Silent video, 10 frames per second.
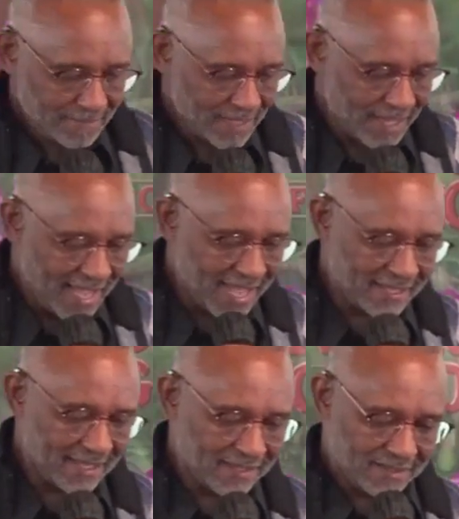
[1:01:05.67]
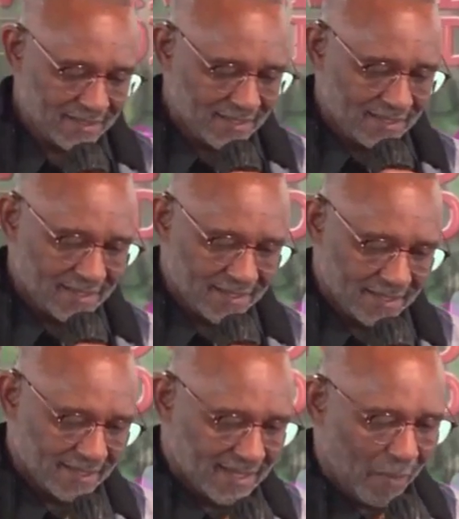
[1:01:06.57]
And uh, I
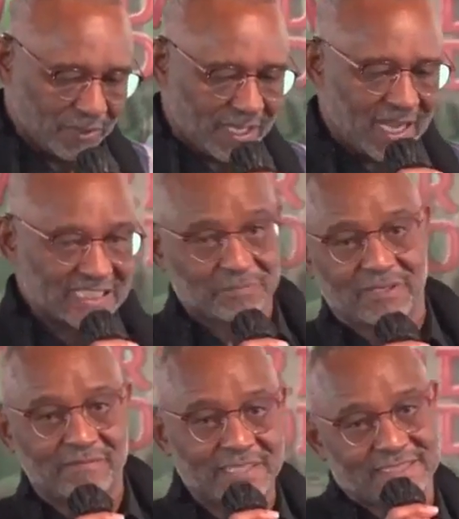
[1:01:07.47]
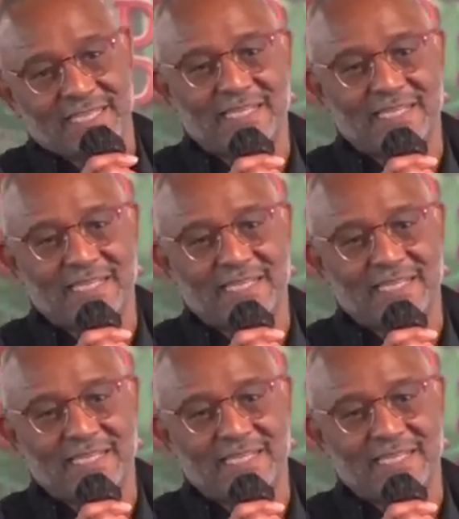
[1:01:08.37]
went to the hospital to visit him.